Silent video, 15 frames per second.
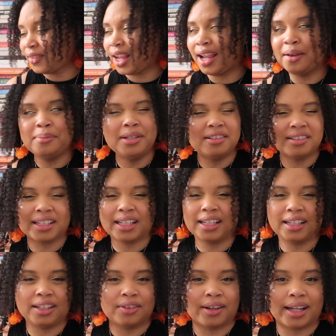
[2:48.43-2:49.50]
I've been on a
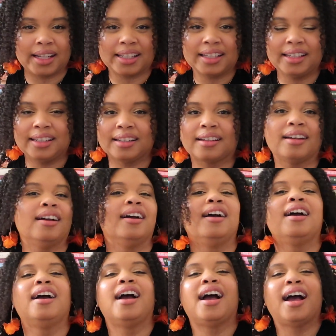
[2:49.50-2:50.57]
Kennedy Ryan kick.
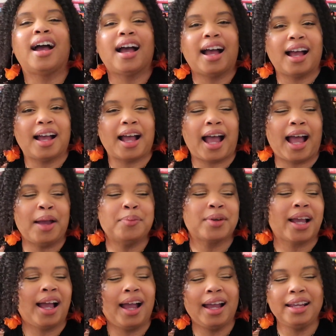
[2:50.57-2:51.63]
I'm
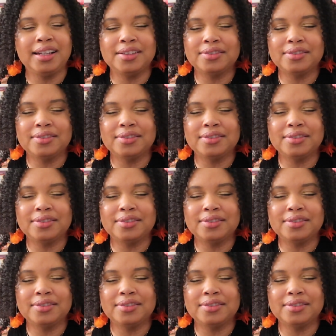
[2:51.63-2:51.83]
kind